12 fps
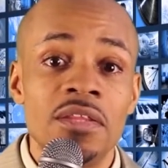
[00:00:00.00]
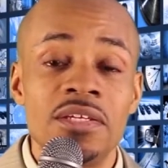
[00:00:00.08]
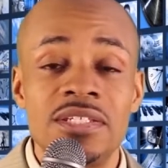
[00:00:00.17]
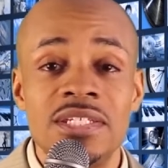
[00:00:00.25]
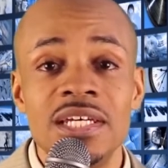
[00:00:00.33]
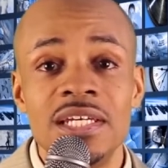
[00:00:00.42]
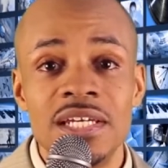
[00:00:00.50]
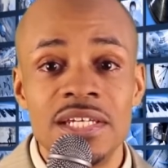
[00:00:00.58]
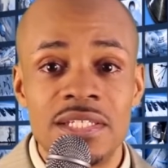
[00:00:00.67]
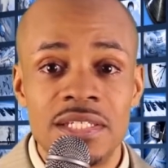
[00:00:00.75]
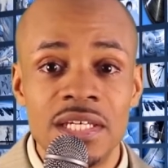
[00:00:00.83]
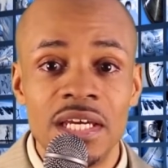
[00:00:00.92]
the
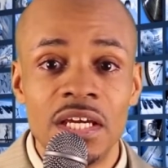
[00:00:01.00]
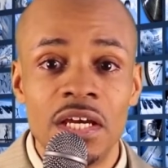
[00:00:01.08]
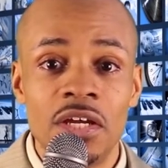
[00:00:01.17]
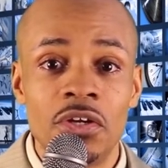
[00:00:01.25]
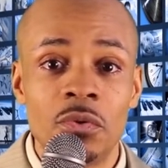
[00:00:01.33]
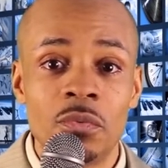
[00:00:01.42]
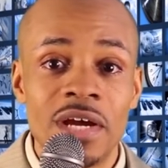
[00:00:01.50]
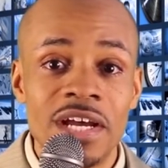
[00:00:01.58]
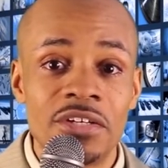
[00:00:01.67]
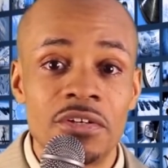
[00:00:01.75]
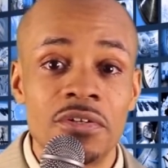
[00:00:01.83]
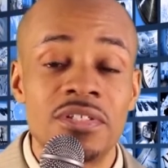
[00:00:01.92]
CDC
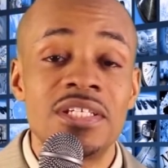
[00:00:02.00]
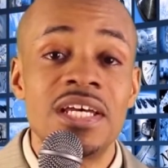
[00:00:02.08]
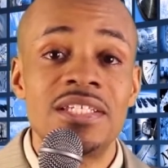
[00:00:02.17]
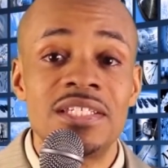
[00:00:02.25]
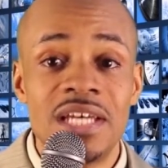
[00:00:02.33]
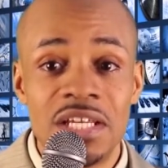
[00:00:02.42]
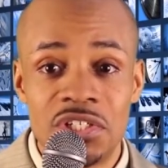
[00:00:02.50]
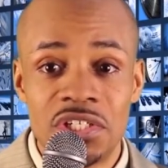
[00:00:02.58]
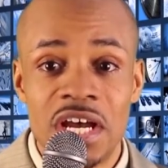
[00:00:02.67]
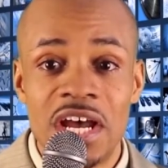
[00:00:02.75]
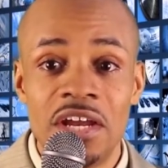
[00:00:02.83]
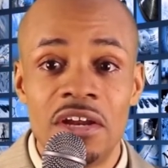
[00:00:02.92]
director says that
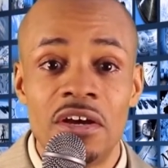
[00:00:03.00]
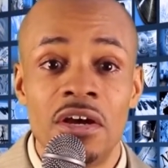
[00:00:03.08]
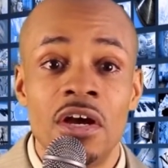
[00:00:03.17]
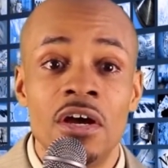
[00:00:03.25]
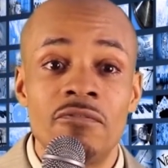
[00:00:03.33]
China